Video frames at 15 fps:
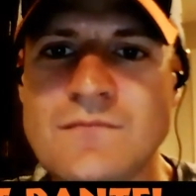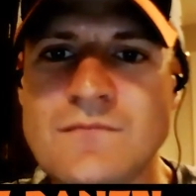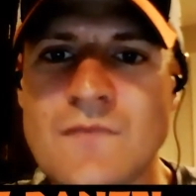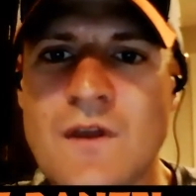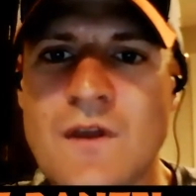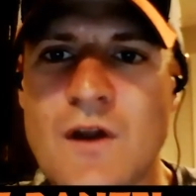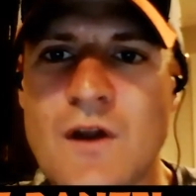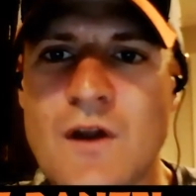
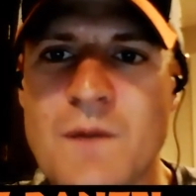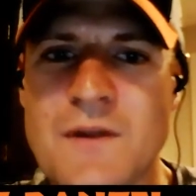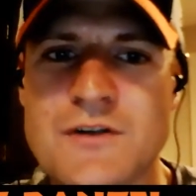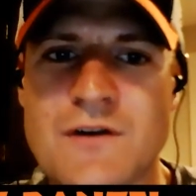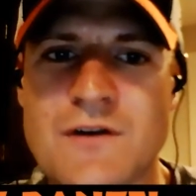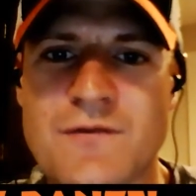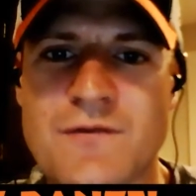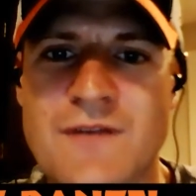not
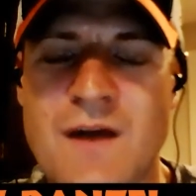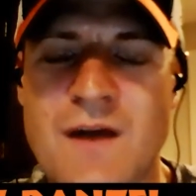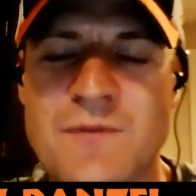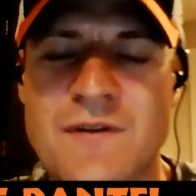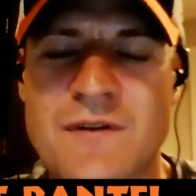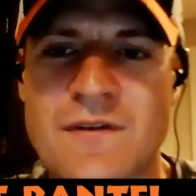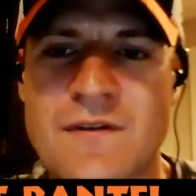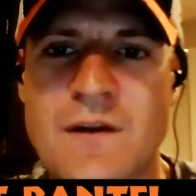sure if
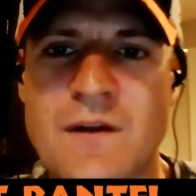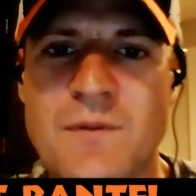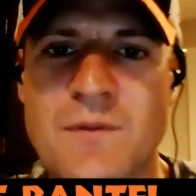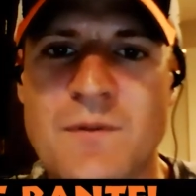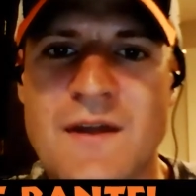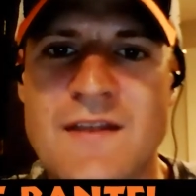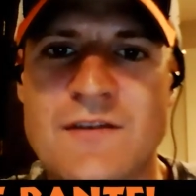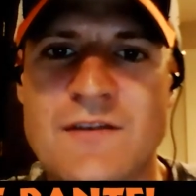Thompson's going to
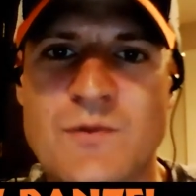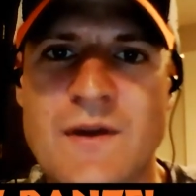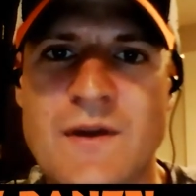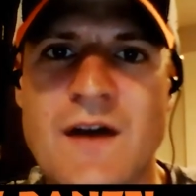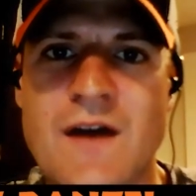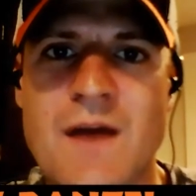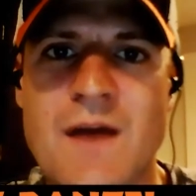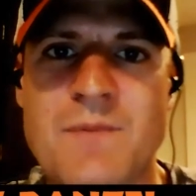play this week or
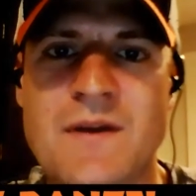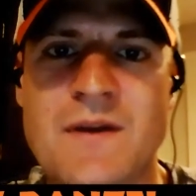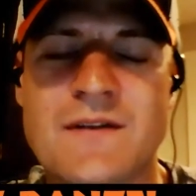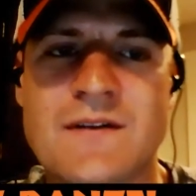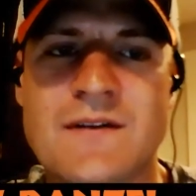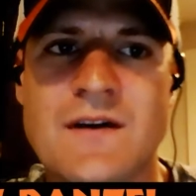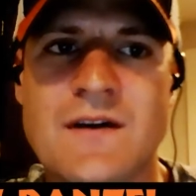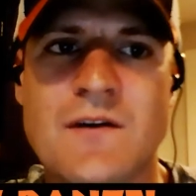not, but
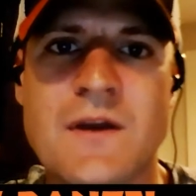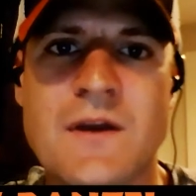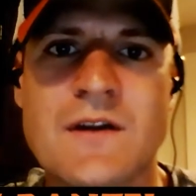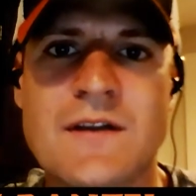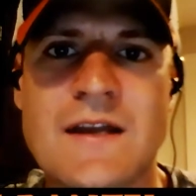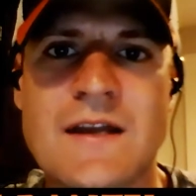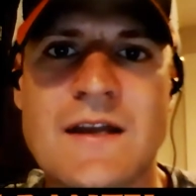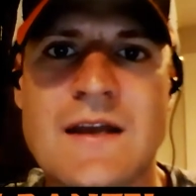it'll be
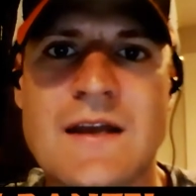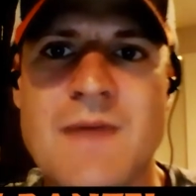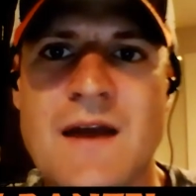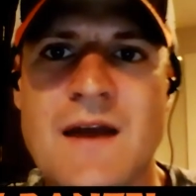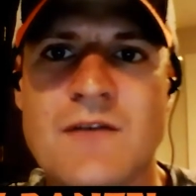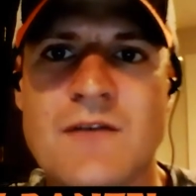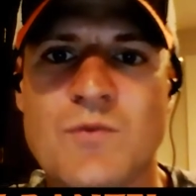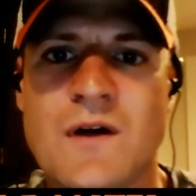good to get him
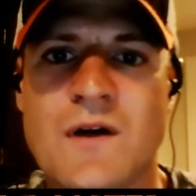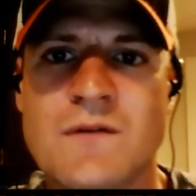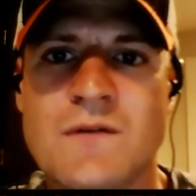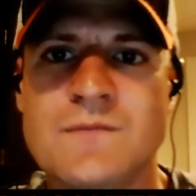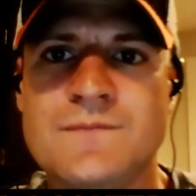back as well.